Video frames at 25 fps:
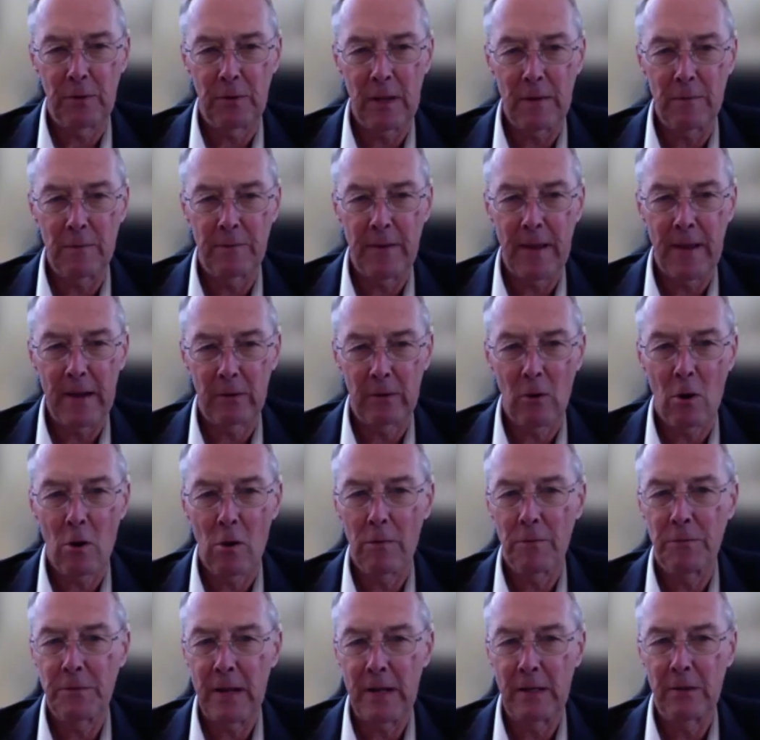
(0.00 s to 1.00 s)
In fact, all
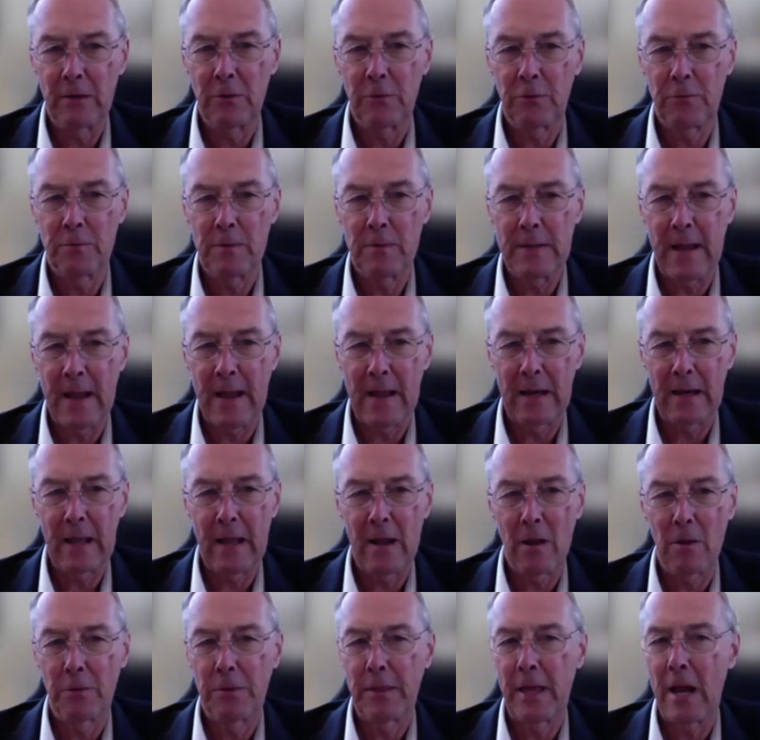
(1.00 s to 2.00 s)
of dentistry had a
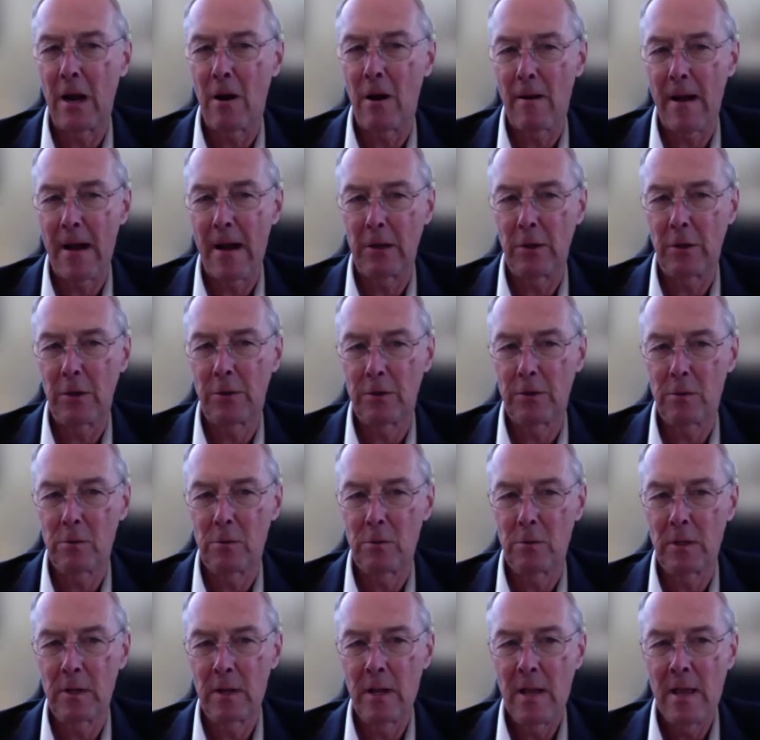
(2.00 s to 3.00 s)
healthcare
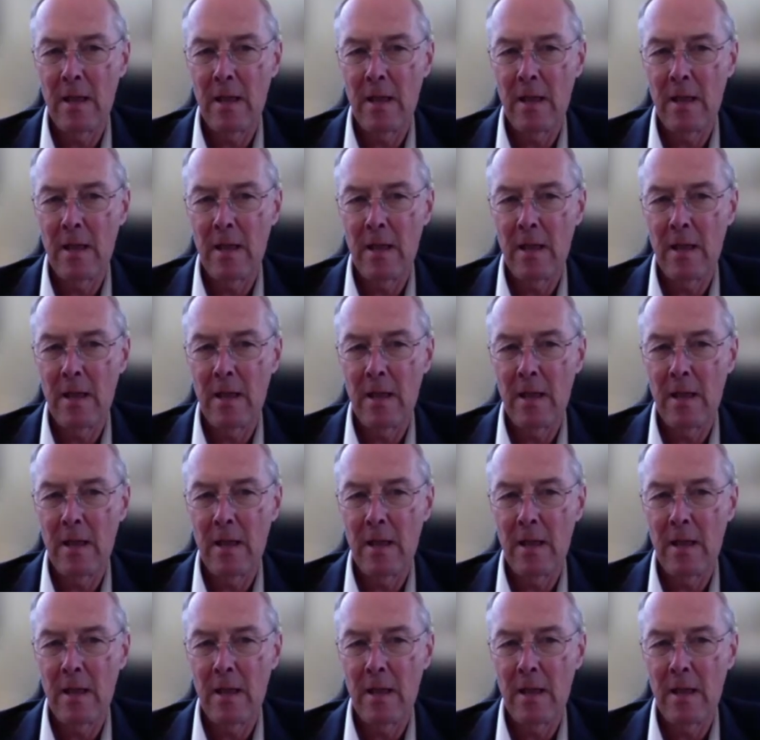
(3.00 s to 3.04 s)
attitude,